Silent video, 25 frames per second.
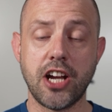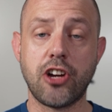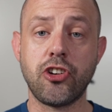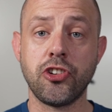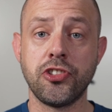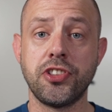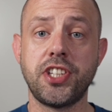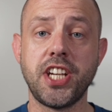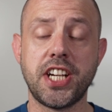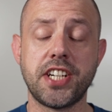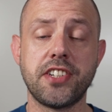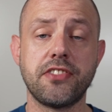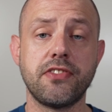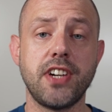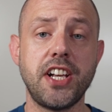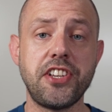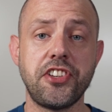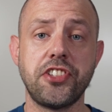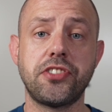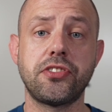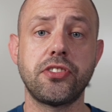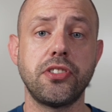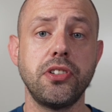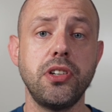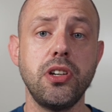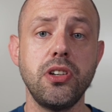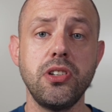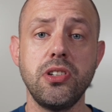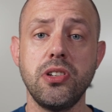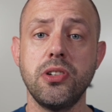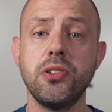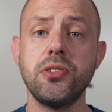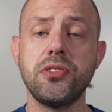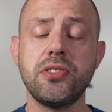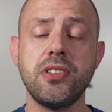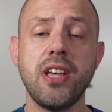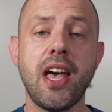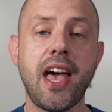the container registry you
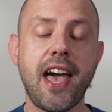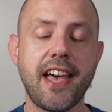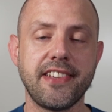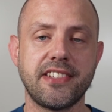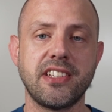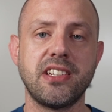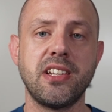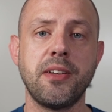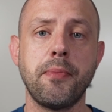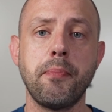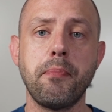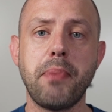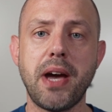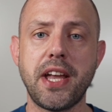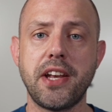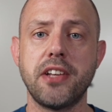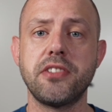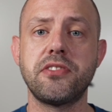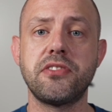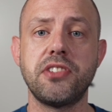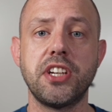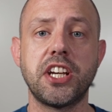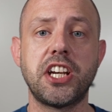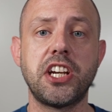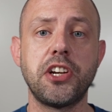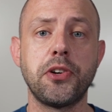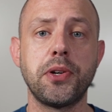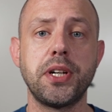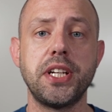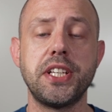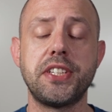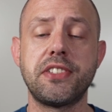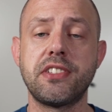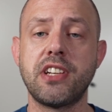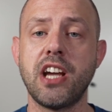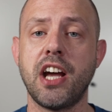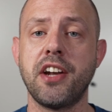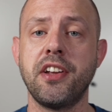use has an embedded
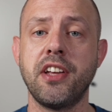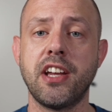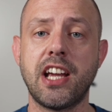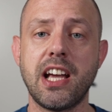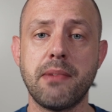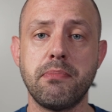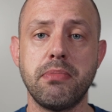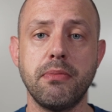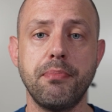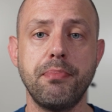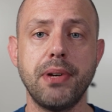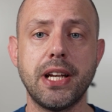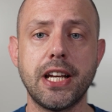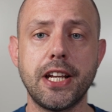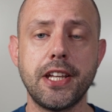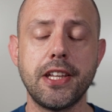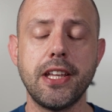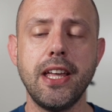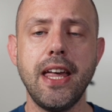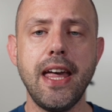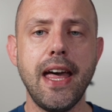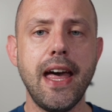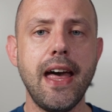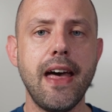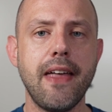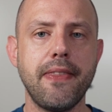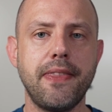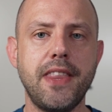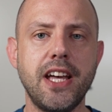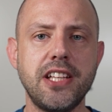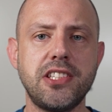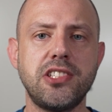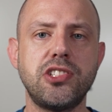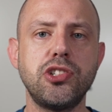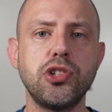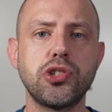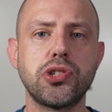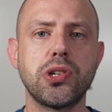security scanning capability,
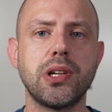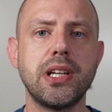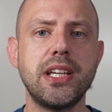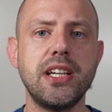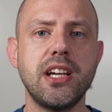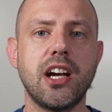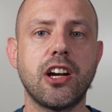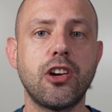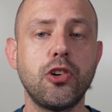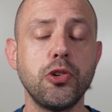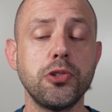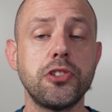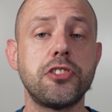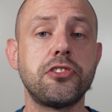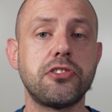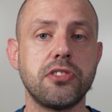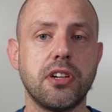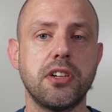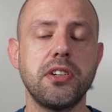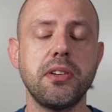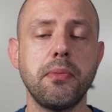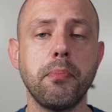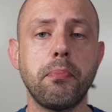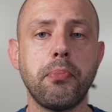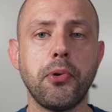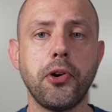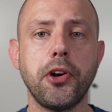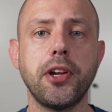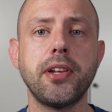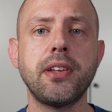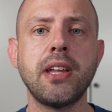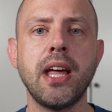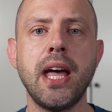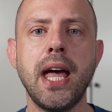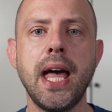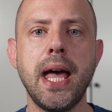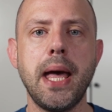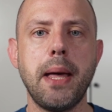that's usually a good starting
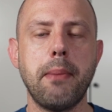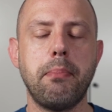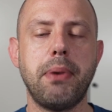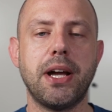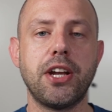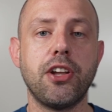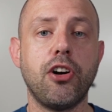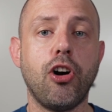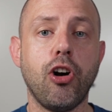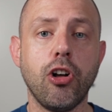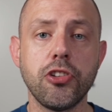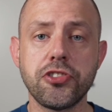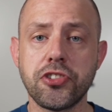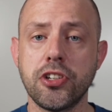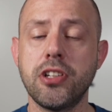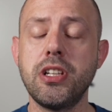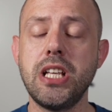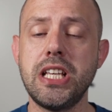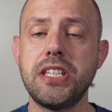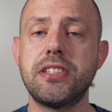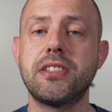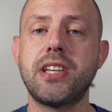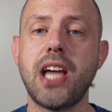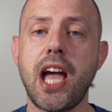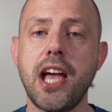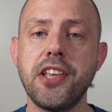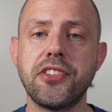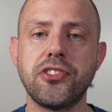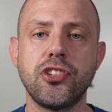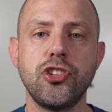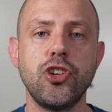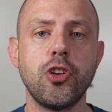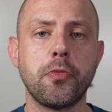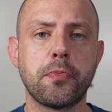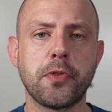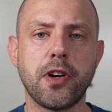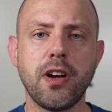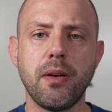point but also in this case,
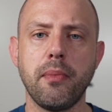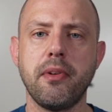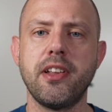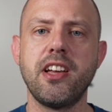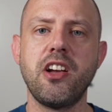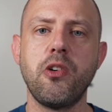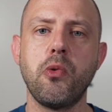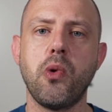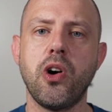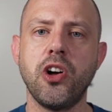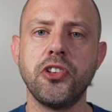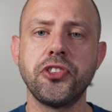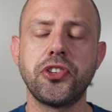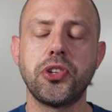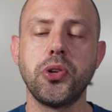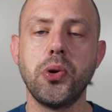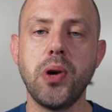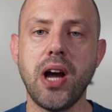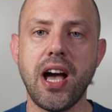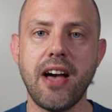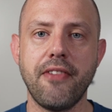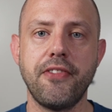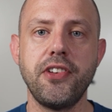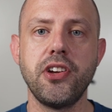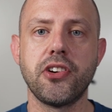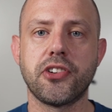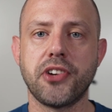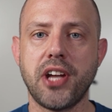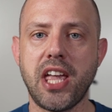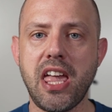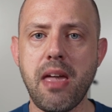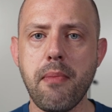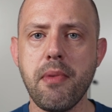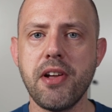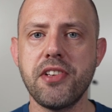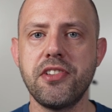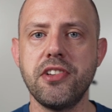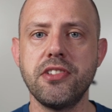you probably want to have your
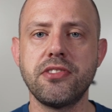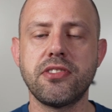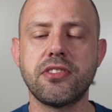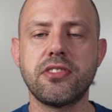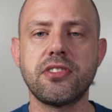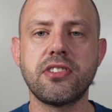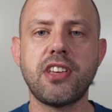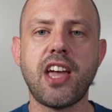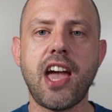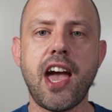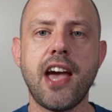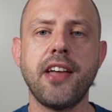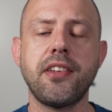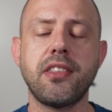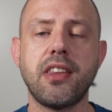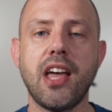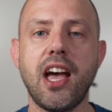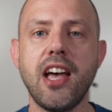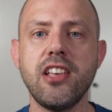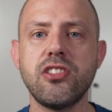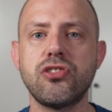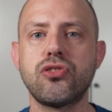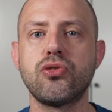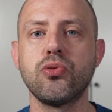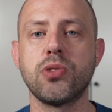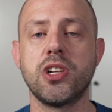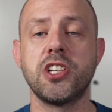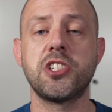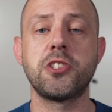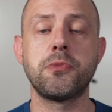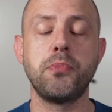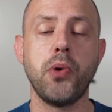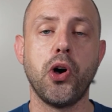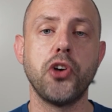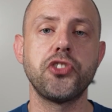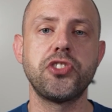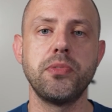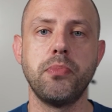images scanned as soon
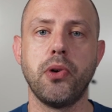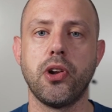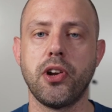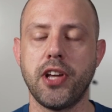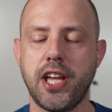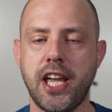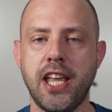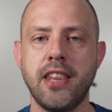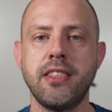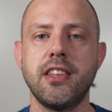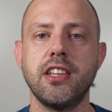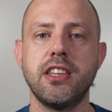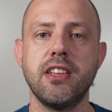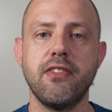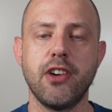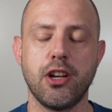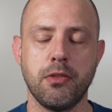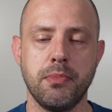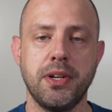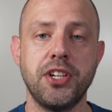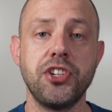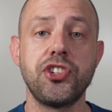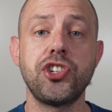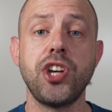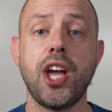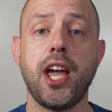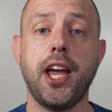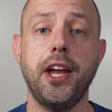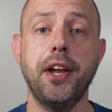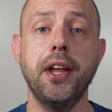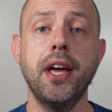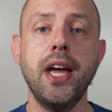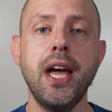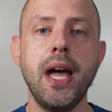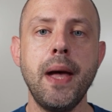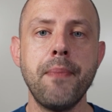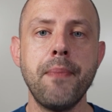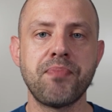as possible in the development chain.
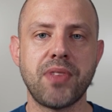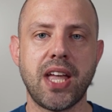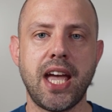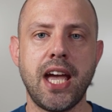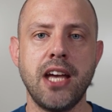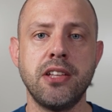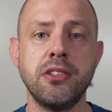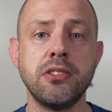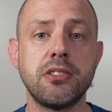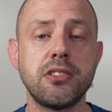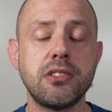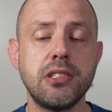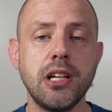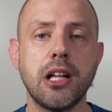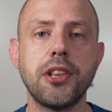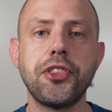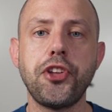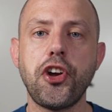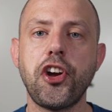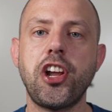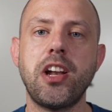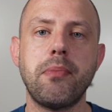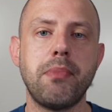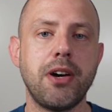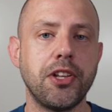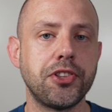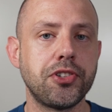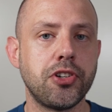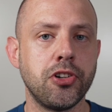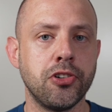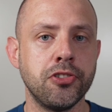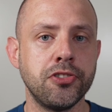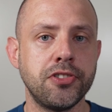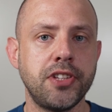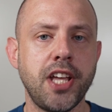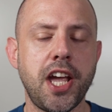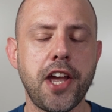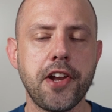And still talking about
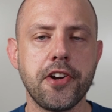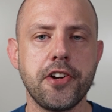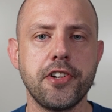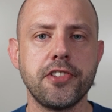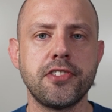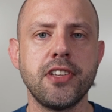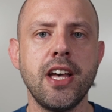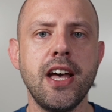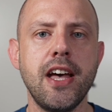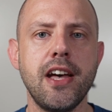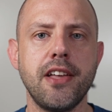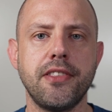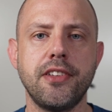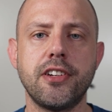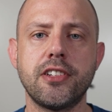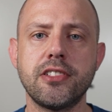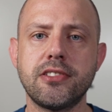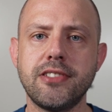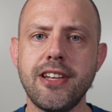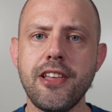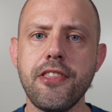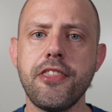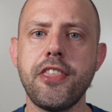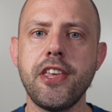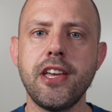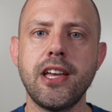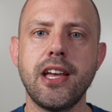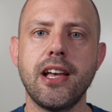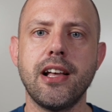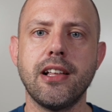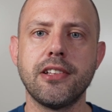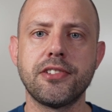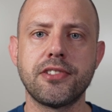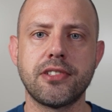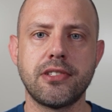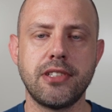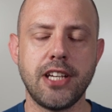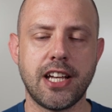containers, there is something
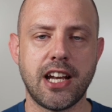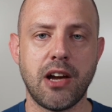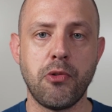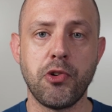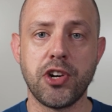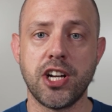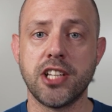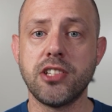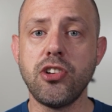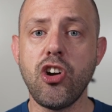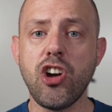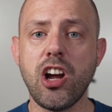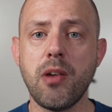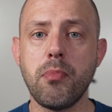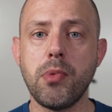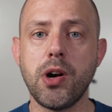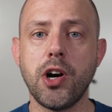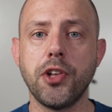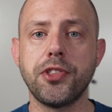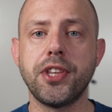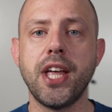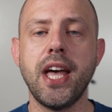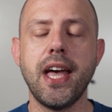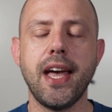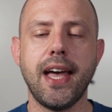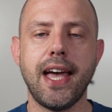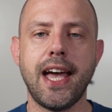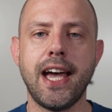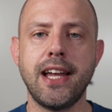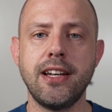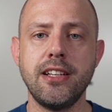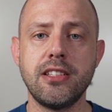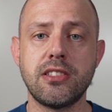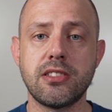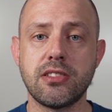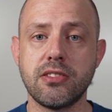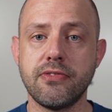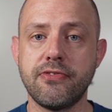else that I want to talk about,
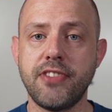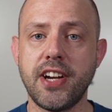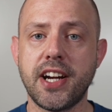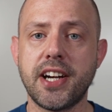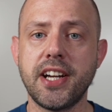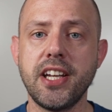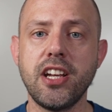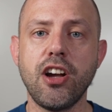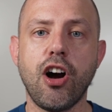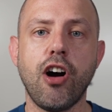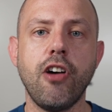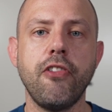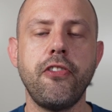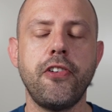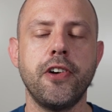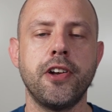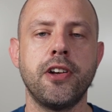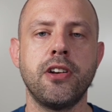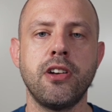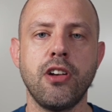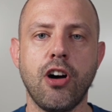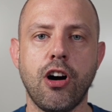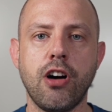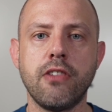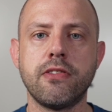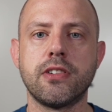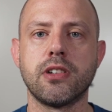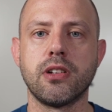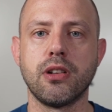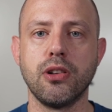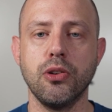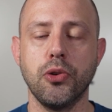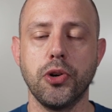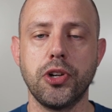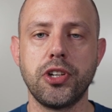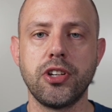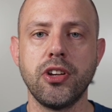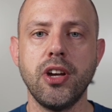and it's very often
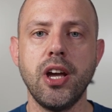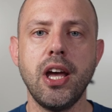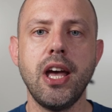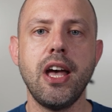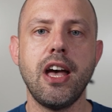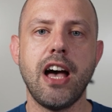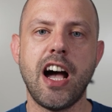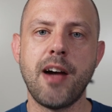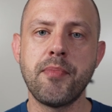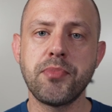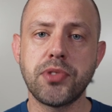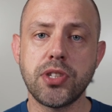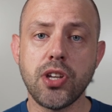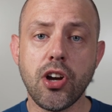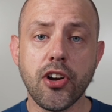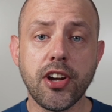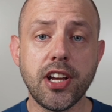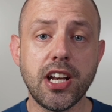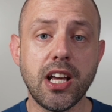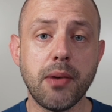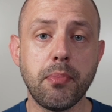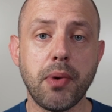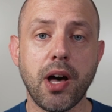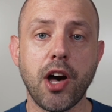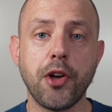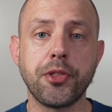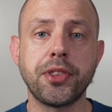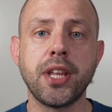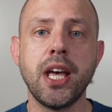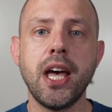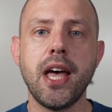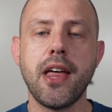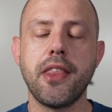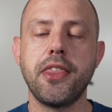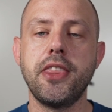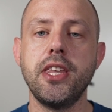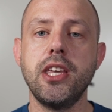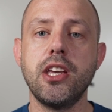overlooked. I'm talking about
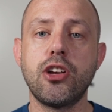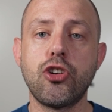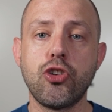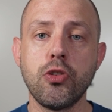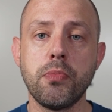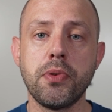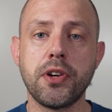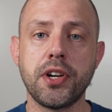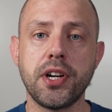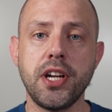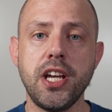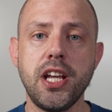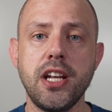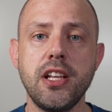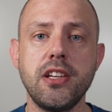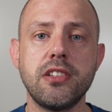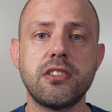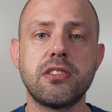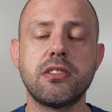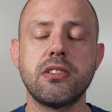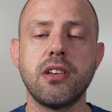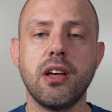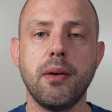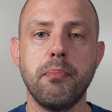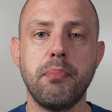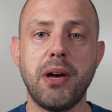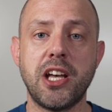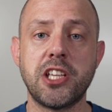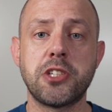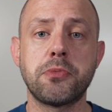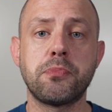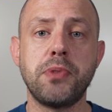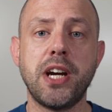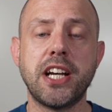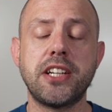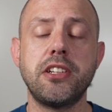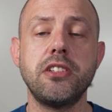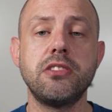the Kubernetes
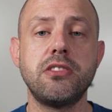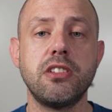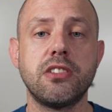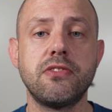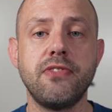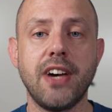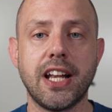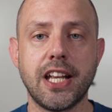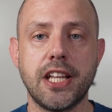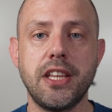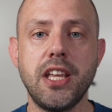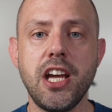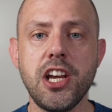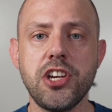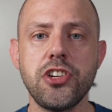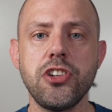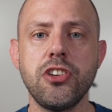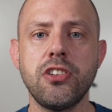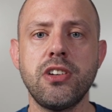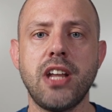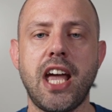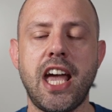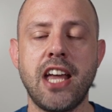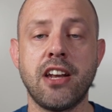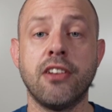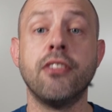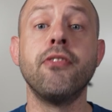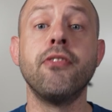best practices validation and